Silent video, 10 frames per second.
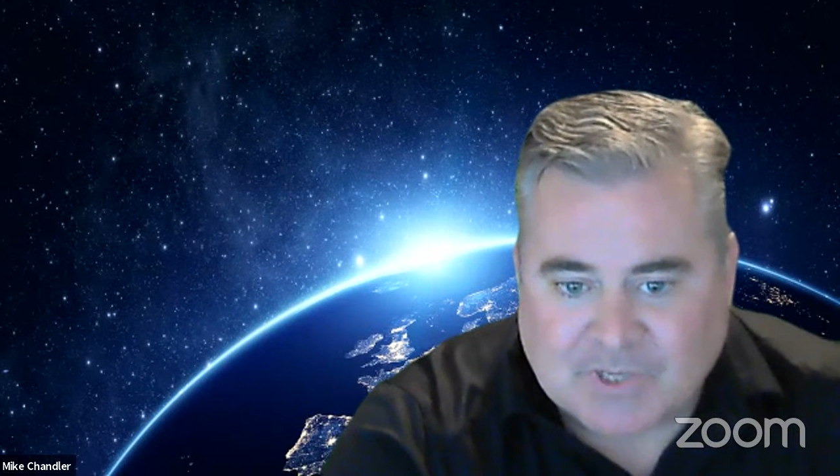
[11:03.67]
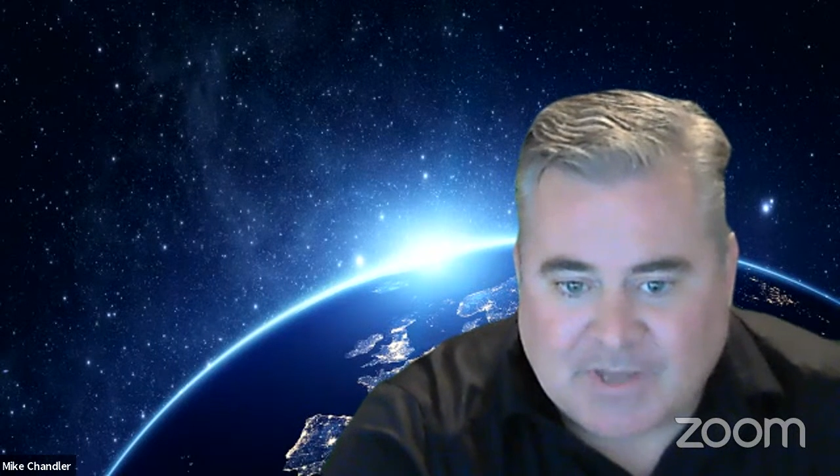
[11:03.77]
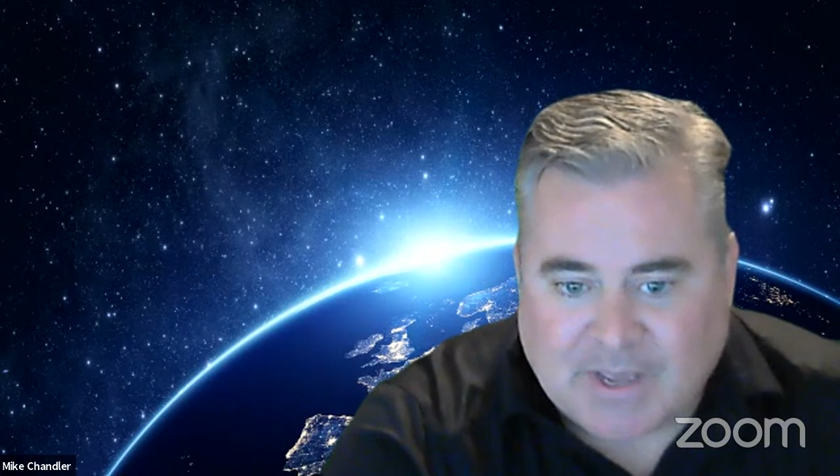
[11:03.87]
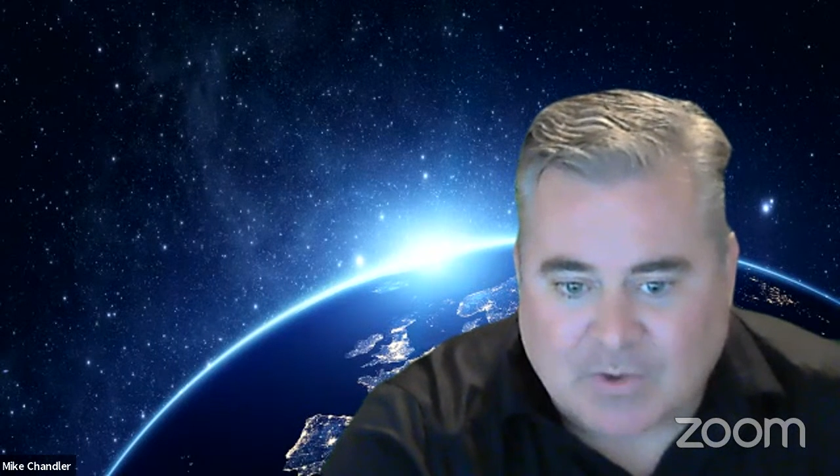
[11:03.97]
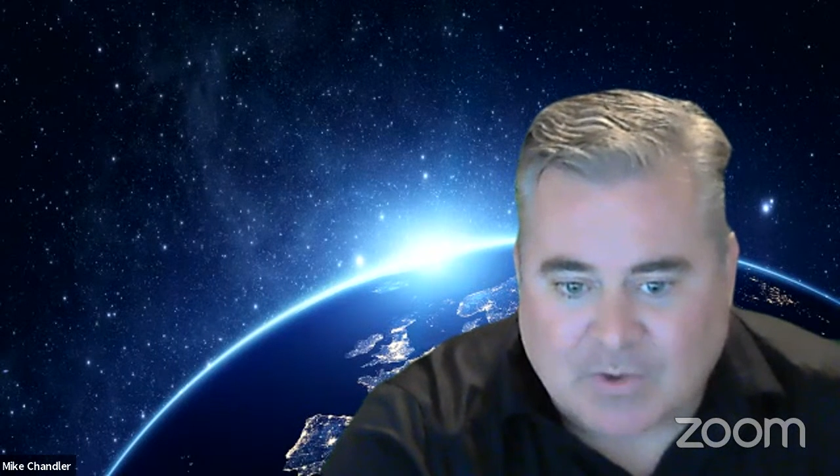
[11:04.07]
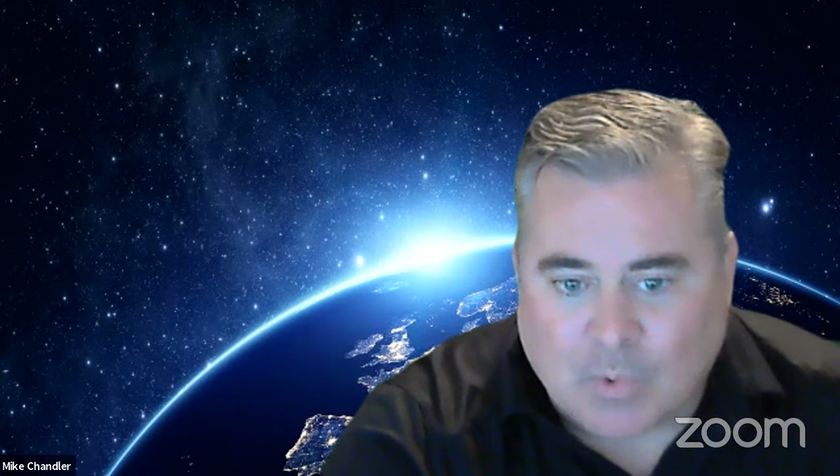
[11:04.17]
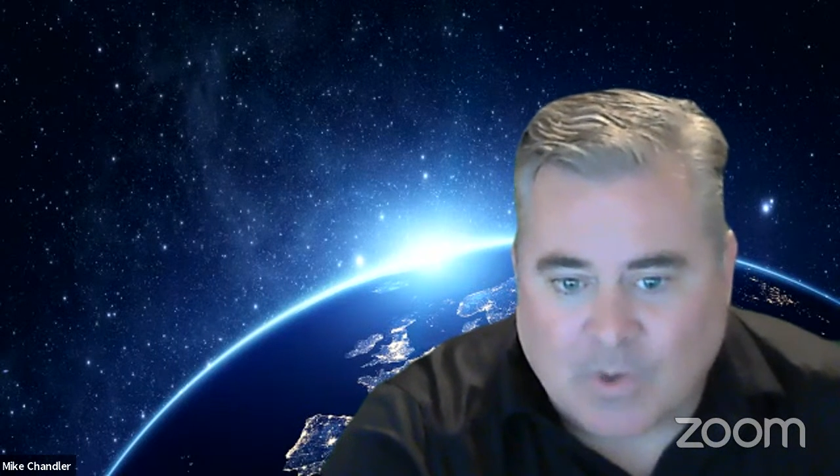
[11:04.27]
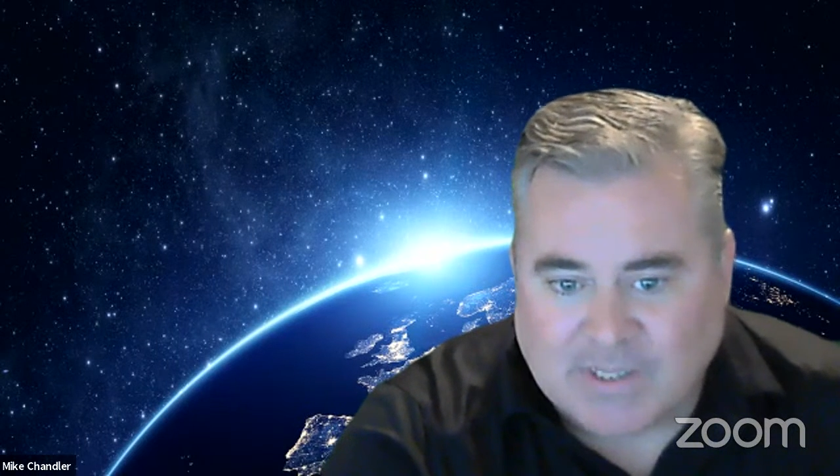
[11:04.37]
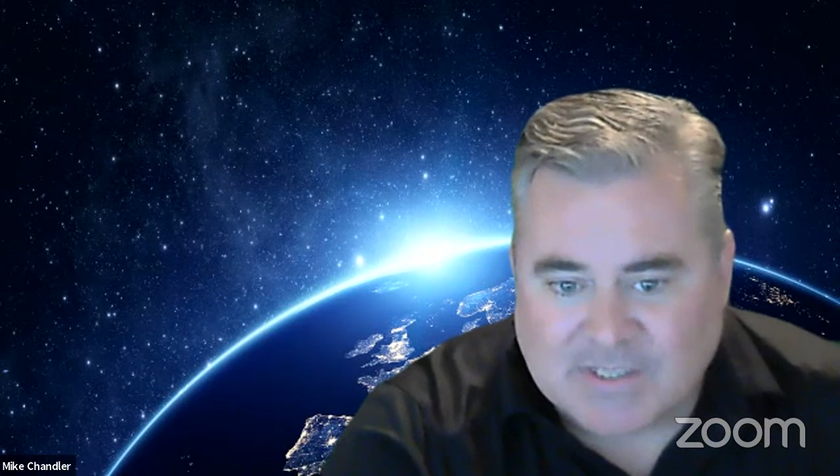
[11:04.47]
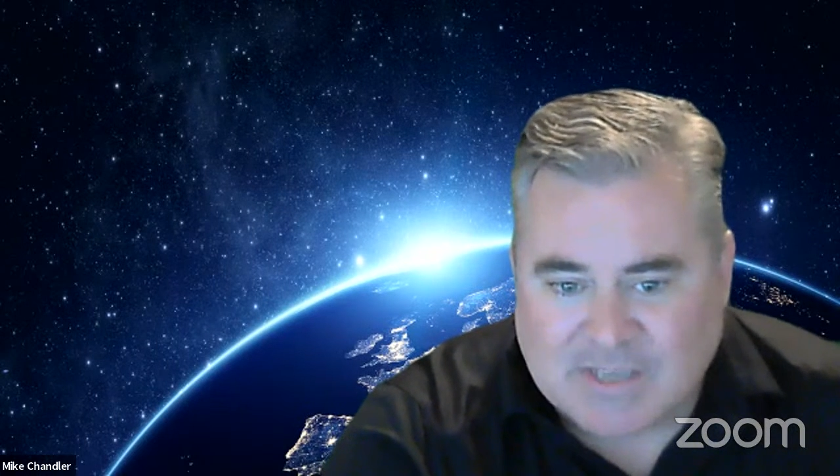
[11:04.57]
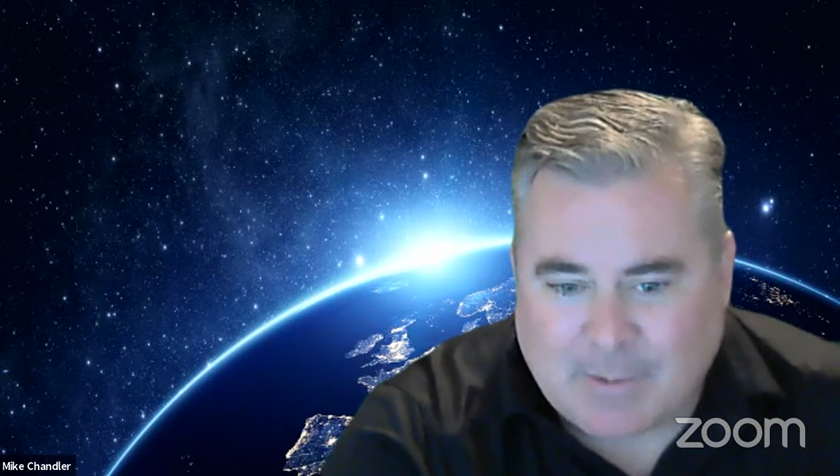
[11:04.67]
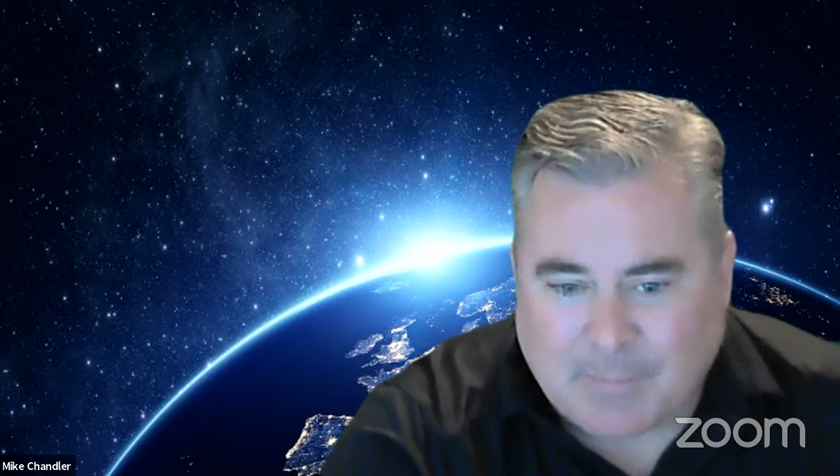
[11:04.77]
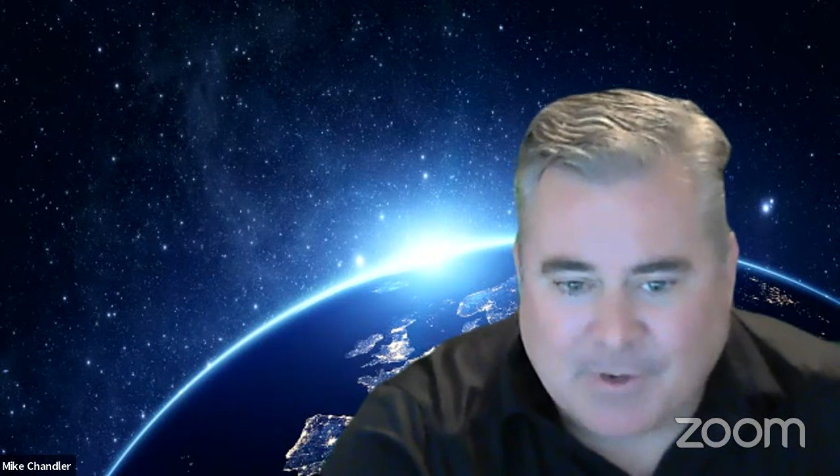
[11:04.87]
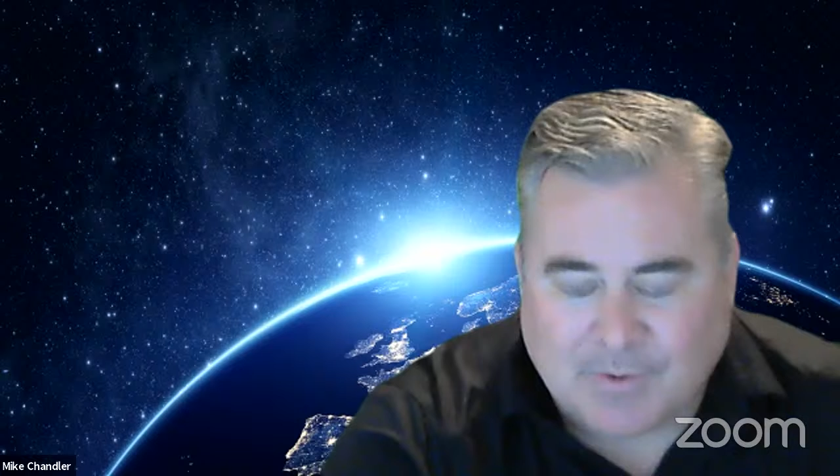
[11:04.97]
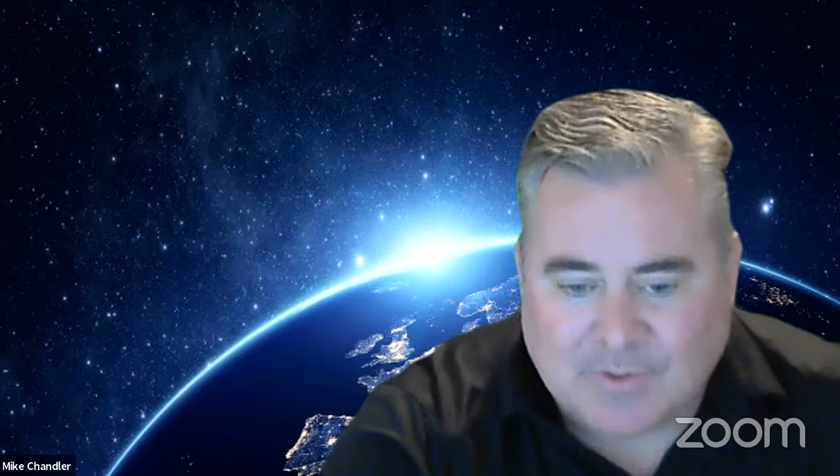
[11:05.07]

Now Goguen is coming up here.